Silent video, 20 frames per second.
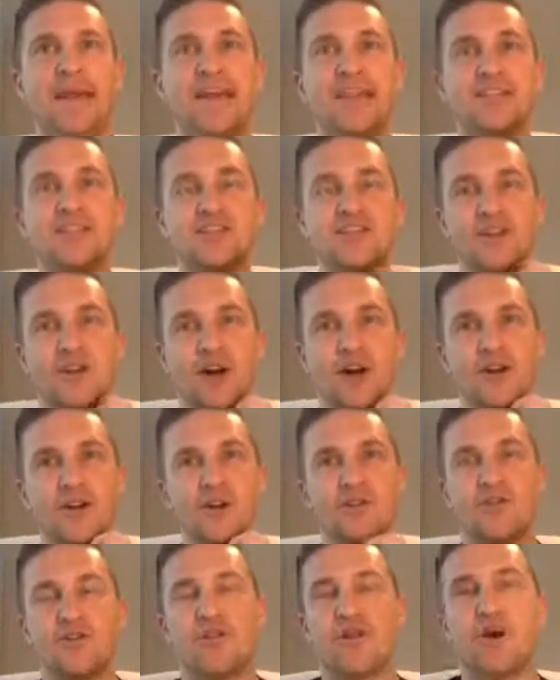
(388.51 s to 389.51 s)
it
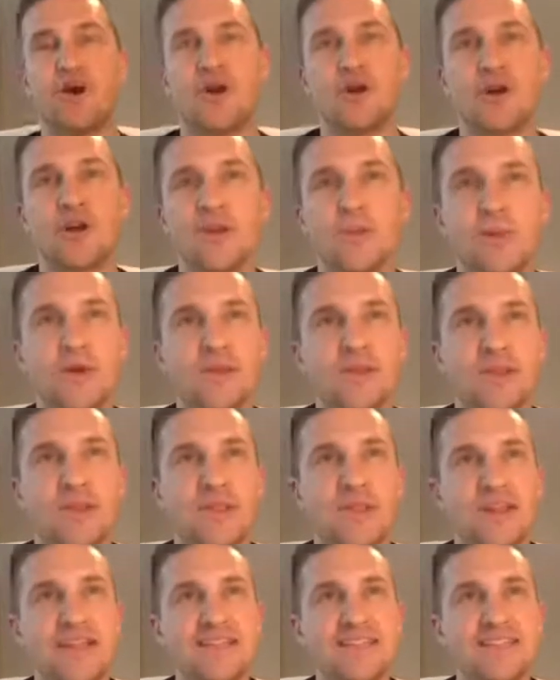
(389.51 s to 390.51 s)
started talking about the
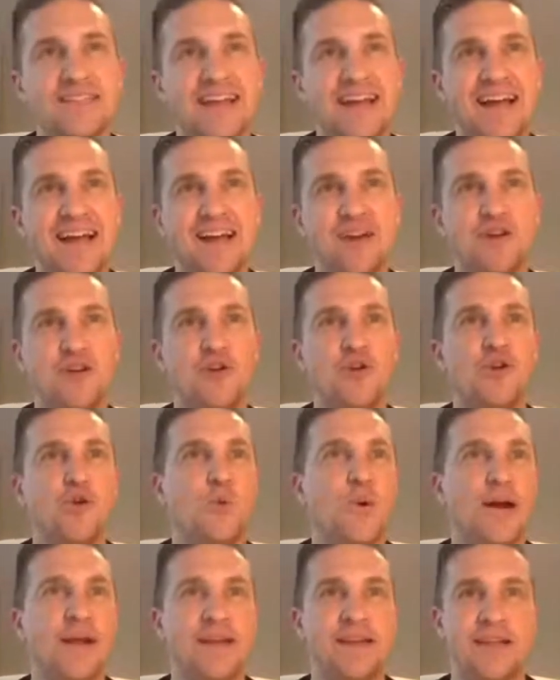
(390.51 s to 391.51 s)
things that I had
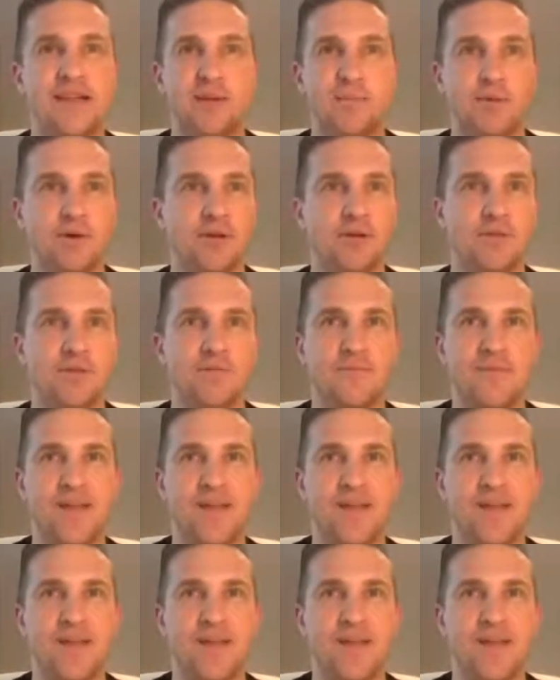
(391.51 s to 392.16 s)
no idea about.